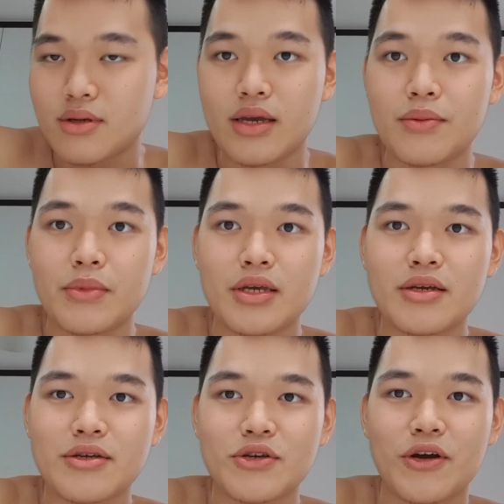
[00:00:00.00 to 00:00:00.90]
In me,
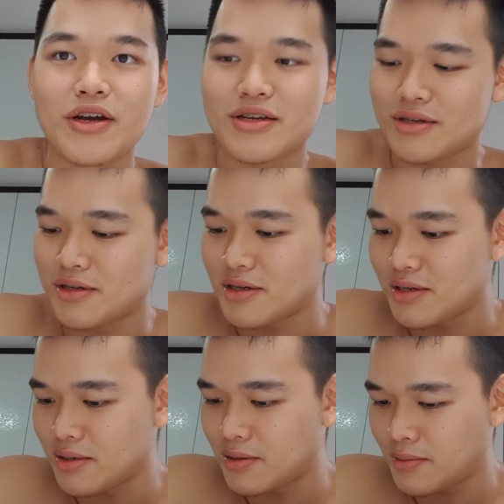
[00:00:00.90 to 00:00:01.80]
sorry.
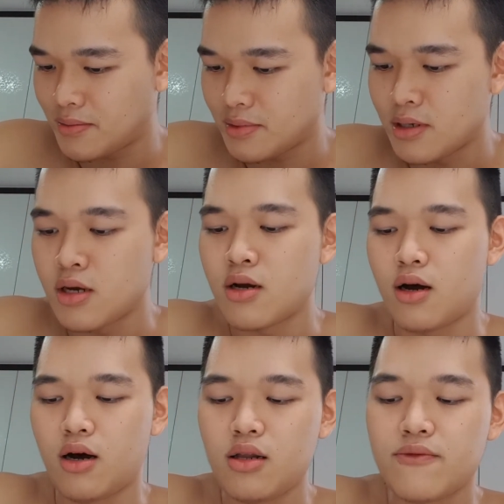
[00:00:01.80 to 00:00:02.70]

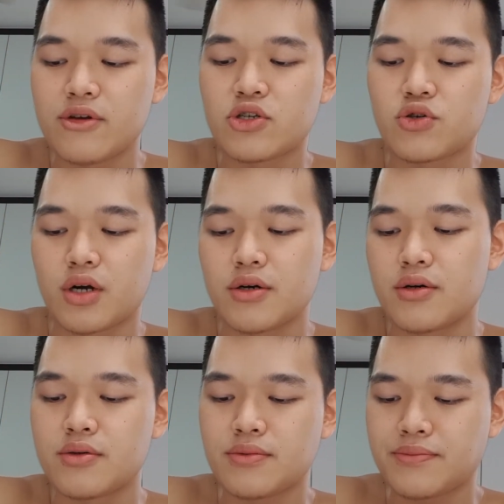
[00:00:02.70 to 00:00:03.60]
All of us struggle.